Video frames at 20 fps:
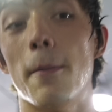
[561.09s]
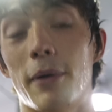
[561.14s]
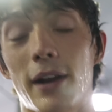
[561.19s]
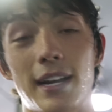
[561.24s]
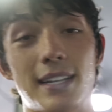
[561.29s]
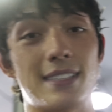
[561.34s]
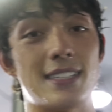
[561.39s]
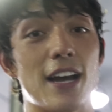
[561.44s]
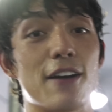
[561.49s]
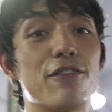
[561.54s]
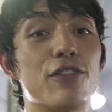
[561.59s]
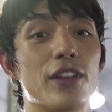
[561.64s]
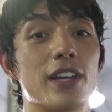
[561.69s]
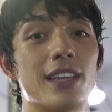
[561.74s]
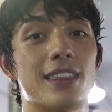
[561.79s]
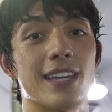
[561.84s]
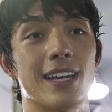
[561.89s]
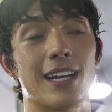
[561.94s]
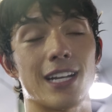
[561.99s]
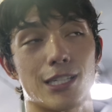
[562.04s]
But I
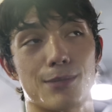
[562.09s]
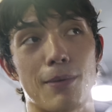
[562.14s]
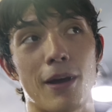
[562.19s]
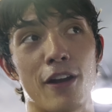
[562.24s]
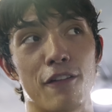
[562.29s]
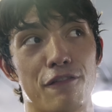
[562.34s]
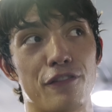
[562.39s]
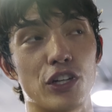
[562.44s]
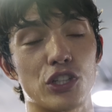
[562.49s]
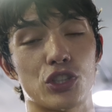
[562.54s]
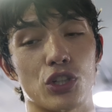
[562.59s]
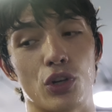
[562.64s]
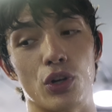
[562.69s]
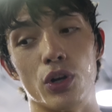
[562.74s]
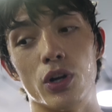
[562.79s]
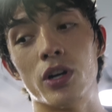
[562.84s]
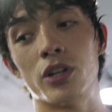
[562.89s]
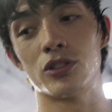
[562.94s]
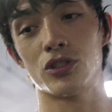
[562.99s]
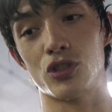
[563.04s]
definitely think it's
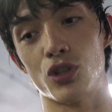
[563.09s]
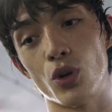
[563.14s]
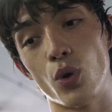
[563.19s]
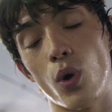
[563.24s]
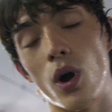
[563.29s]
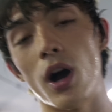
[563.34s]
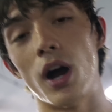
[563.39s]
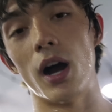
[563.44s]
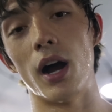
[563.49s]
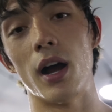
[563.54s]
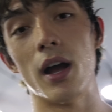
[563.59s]
beneficial to